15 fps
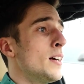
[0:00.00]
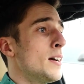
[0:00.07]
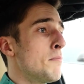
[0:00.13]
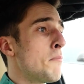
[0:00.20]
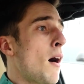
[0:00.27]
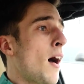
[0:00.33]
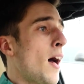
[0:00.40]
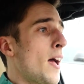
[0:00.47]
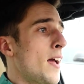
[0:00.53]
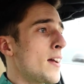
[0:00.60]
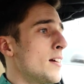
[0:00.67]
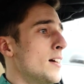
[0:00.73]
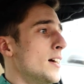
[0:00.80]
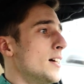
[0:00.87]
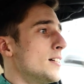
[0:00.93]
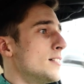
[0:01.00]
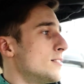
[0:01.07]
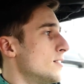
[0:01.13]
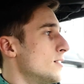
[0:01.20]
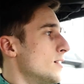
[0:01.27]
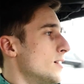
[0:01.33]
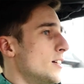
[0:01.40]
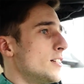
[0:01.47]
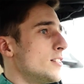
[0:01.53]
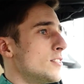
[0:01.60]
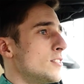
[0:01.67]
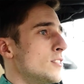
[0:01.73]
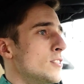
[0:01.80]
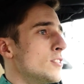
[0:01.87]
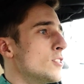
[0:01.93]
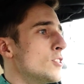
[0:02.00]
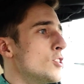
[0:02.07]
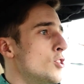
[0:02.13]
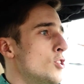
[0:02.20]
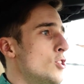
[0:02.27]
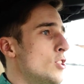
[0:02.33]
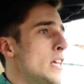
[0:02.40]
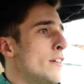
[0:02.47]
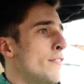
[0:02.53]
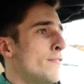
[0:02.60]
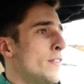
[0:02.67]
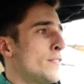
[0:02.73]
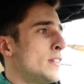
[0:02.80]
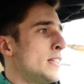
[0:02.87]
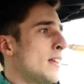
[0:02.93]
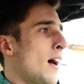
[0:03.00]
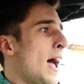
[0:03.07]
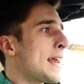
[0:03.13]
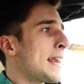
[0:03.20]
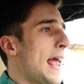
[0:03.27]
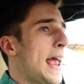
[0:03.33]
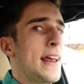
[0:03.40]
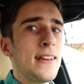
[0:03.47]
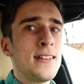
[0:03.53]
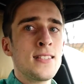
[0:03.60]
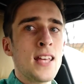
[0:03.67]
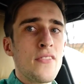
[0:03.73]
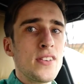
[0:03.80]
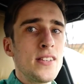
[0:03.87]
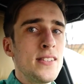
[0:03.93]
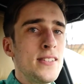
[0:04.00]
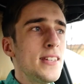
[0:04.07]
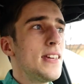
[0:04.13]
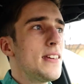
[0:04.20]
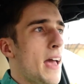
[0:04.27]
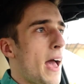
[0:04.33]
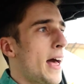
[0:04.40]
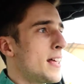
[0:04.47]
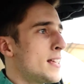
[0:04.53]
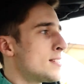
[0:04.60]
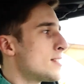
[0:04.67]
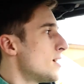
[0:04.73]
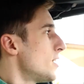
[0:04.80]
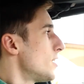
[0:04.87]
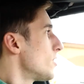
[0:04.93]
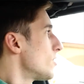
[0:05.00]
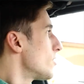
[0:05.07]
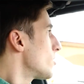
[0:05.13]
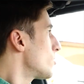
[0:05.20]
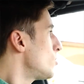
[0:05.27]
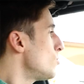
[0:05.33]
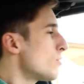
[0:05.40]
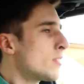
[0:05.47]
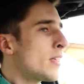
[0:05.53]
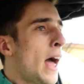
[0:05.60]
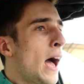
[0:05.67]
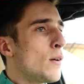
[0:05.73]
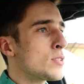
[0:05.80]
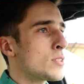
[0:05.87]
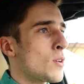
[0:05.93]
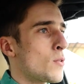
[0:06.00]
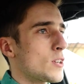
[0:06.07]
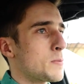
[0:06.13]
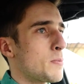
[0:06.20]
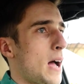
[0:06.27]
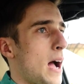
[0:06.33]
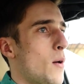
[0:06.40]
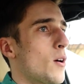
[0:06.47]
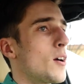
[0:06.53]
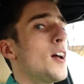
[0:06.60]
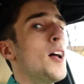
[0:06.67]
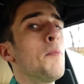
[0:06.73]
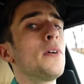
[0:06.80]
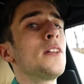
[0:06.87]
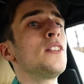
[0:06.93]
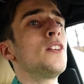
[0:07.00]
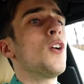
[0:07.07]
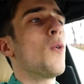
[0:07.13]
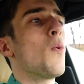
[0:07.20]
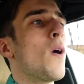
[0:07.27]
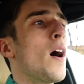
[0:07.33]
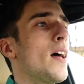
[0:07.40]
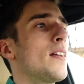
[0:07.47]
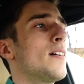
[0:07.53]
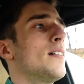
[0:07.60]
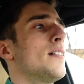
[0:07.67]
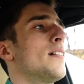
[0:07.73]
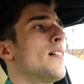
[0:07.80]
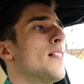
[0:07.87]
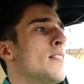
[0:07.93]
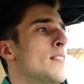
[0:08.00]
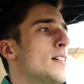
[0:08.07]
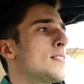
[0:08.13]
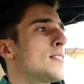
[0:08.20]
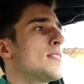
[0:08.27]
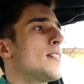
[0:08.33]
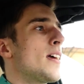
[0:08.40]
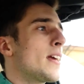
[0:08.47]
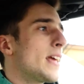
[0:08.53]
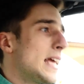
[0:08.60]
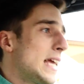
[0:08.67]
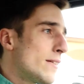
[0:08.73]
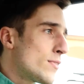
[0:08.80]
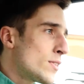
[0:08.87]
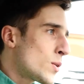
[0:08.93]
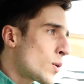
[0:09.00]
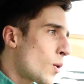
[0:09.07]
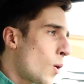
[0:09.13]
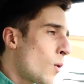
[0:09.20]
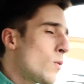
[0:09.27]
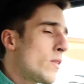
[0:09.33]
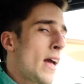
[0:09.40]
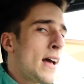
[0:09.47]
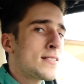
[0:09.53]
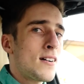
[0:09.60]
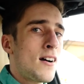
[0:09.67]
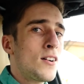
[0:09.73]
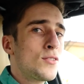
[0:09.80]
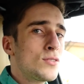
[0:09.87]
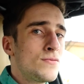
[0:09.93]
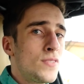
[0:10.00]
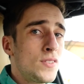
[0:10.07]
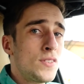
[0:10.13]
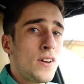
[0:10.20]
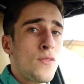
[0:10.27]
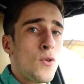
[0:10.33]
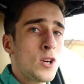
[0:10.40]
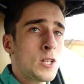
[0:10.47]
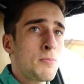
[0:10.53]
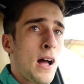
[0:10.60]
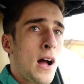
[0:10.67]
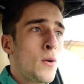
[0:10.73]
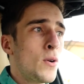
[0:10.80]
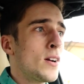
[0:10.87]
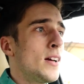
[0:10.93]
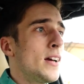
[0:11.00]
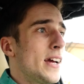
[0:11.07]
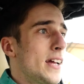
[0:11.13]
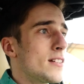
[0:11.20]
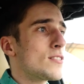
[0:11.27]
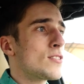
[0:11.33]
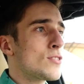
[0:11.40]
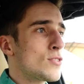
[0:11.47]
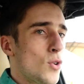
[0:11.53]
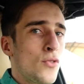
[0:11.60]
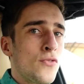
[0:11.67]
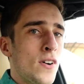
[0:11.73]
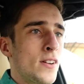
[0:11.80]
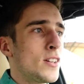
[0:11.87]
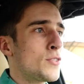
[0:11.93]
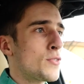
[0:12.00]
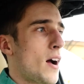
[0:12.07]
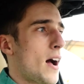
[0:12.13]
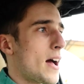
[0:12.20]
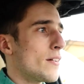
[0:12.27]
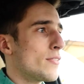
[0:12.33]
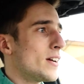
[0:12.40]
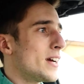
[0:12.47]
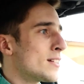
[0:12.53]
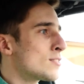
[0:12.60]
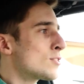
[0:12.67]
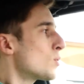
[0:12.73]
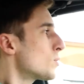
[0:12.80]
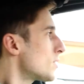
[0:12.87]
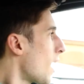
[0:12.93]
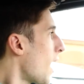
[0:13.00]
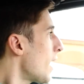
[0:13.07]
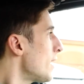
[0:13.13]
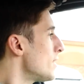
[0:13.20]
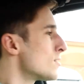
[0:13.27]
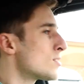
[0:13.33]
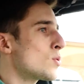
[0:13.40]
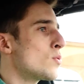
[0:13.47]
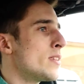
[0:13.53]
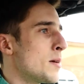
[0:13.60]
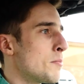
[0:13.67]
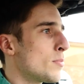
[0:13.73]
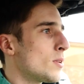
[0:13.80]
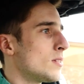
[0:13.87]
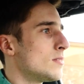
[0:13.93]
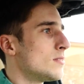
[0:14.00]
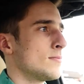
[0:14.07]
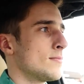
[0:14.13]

My G5987D has 2000 horsepower. But you know what? This thing, even though it only has 155 horsepower, it is so fun to drive. It's so tiny and so nimble.